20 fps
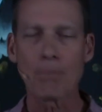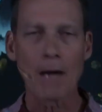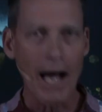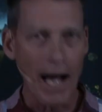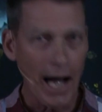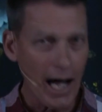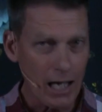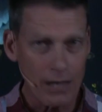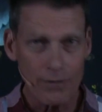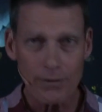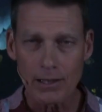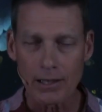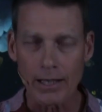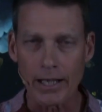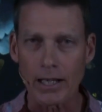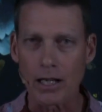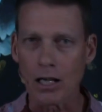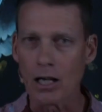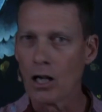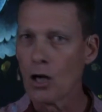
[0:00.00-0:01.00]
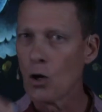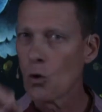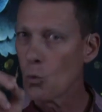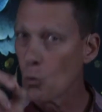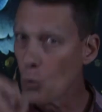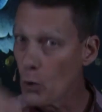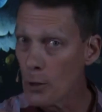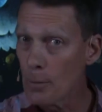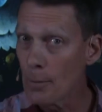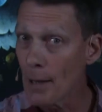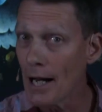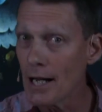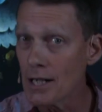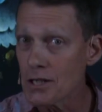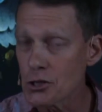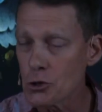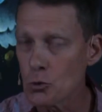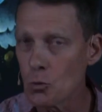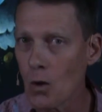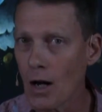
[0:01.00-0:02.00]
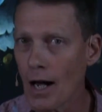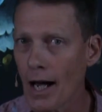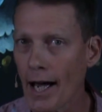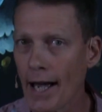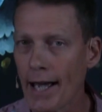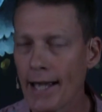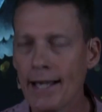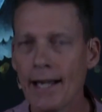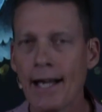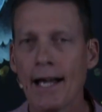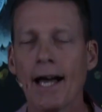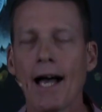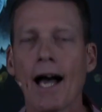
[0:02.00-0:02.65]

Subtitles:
part of a letter will pass away